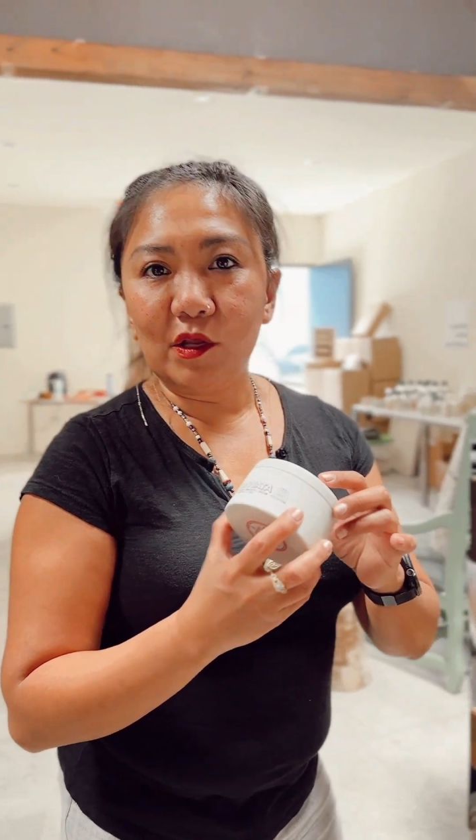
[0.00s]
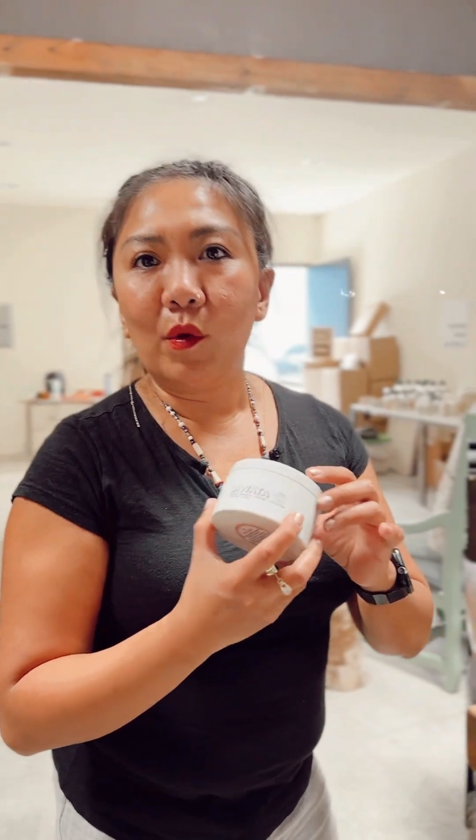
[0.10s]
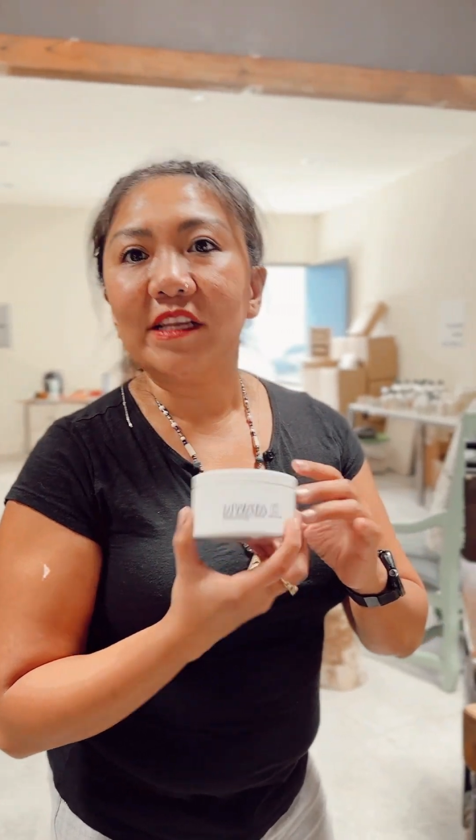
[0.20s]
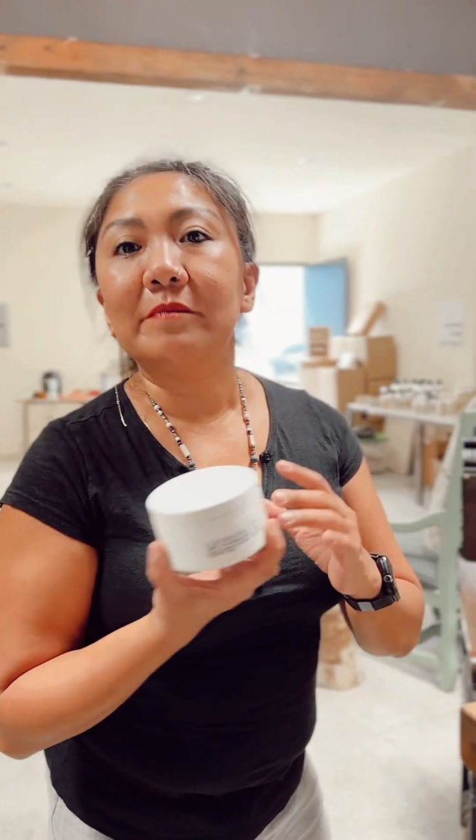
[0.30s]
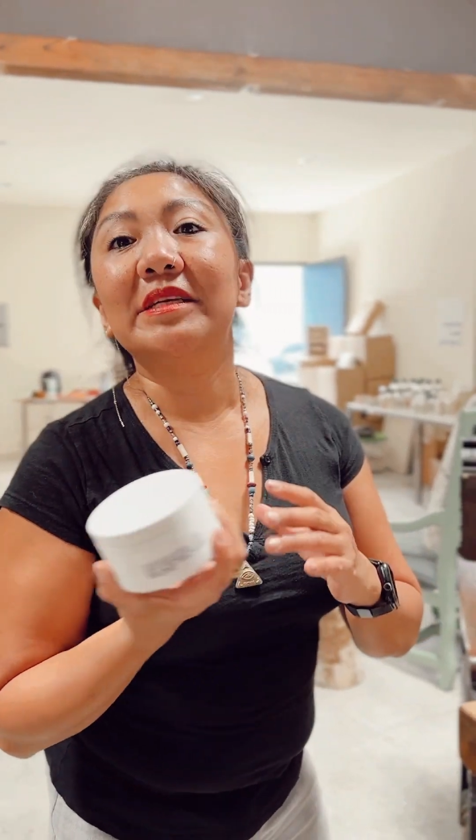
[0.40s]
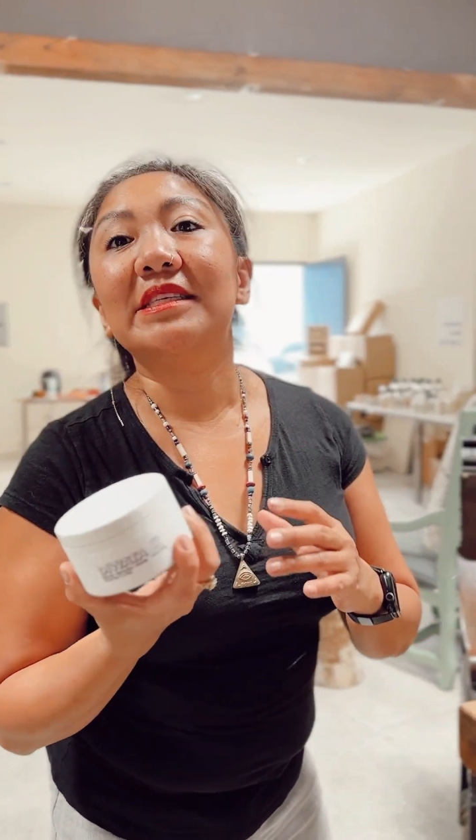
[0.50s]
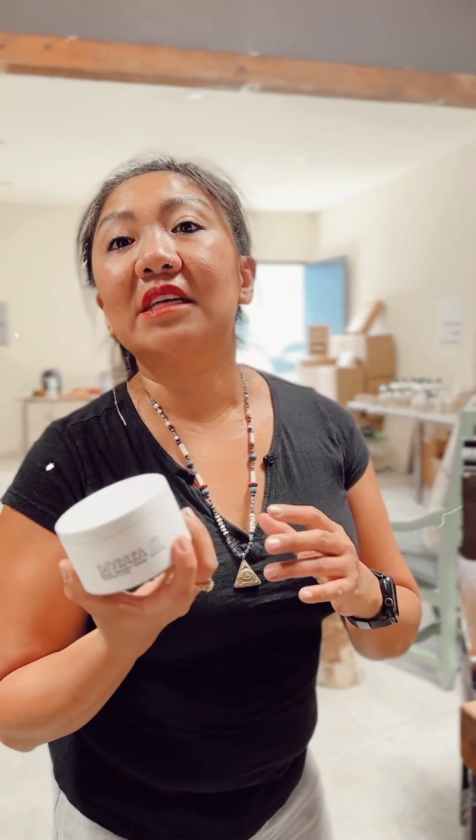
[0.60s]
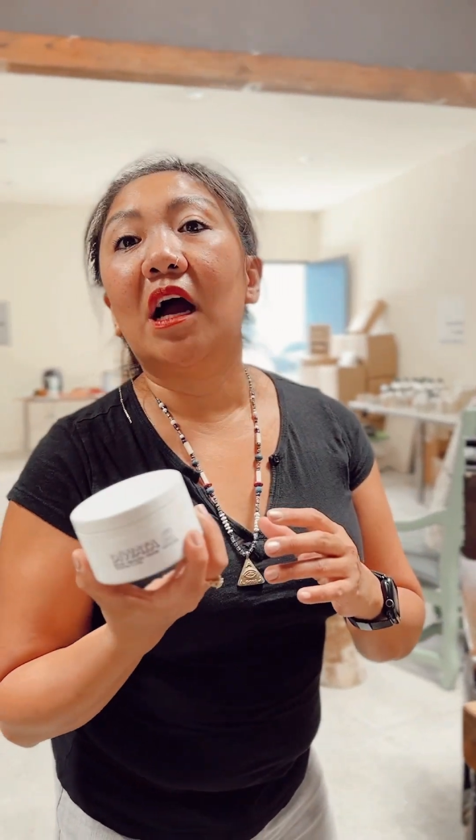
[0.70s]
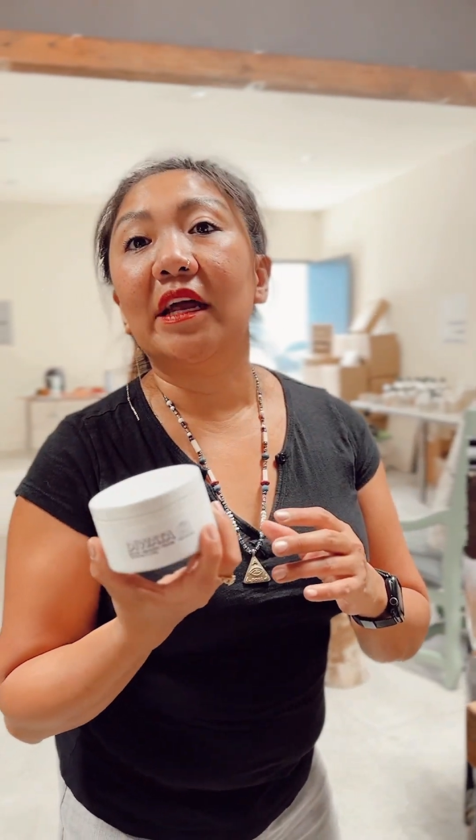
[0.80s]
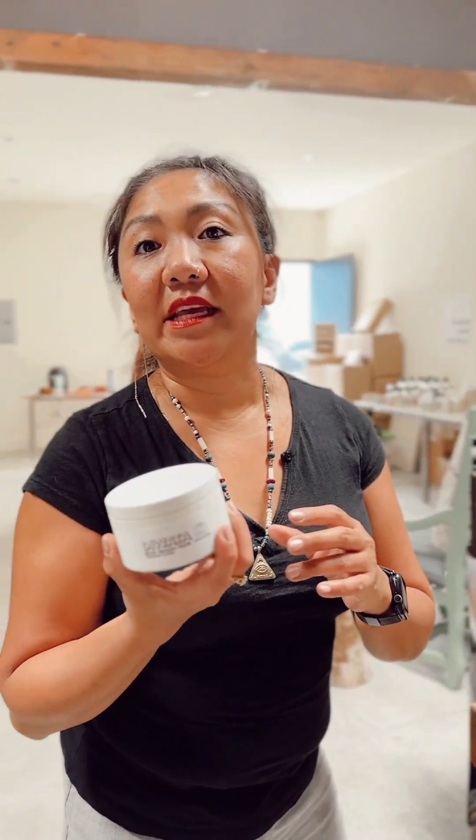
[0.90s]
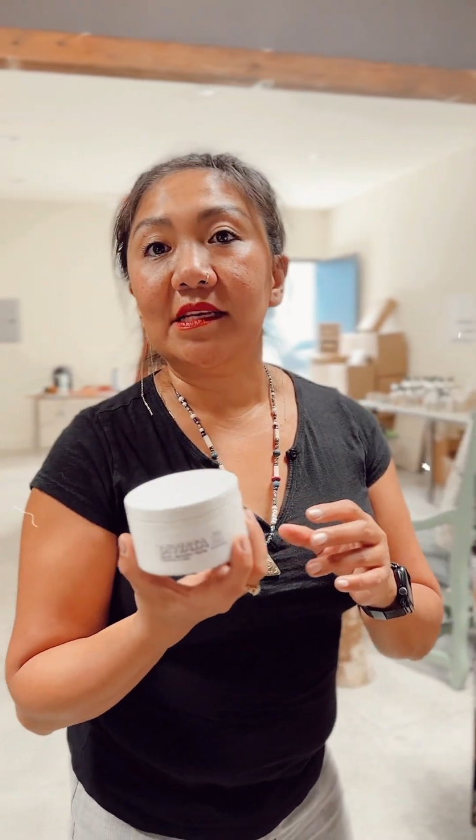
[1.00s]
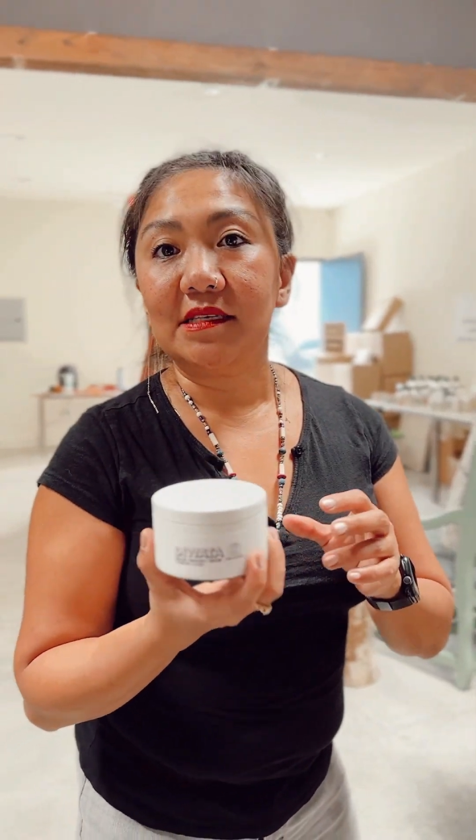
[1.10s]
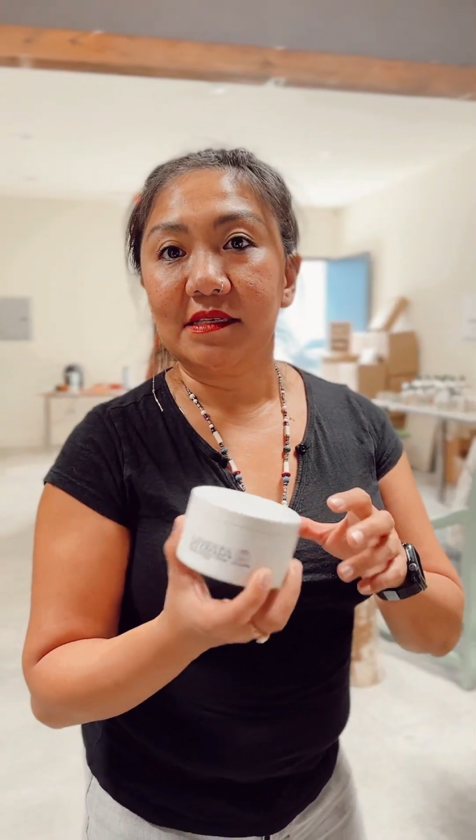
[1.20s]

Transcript: Diwata means goddess.